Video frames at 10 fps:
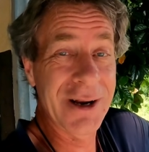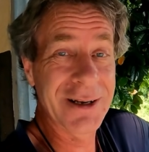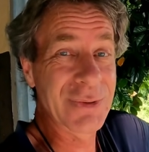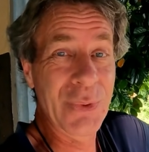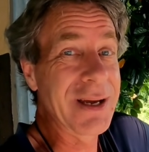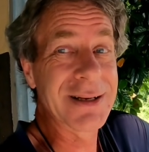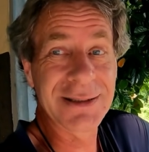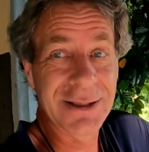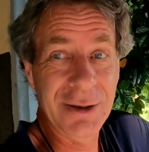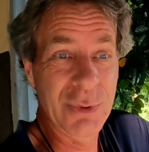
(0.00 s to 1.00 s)
wanted to wait
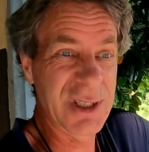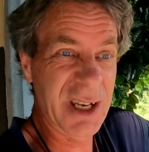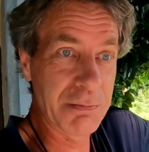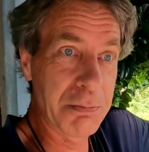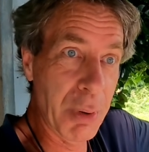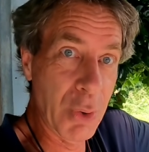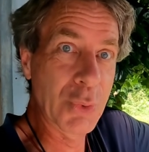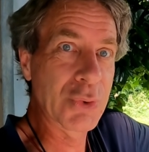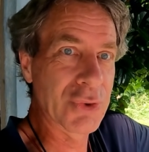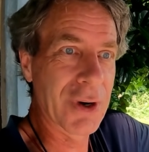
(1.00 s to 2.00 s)
until it was like
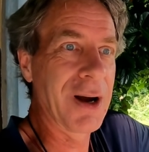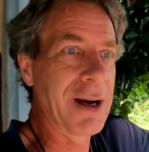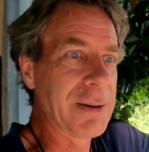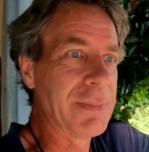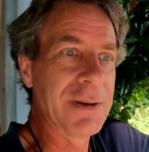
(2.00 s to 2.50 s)
bone dry,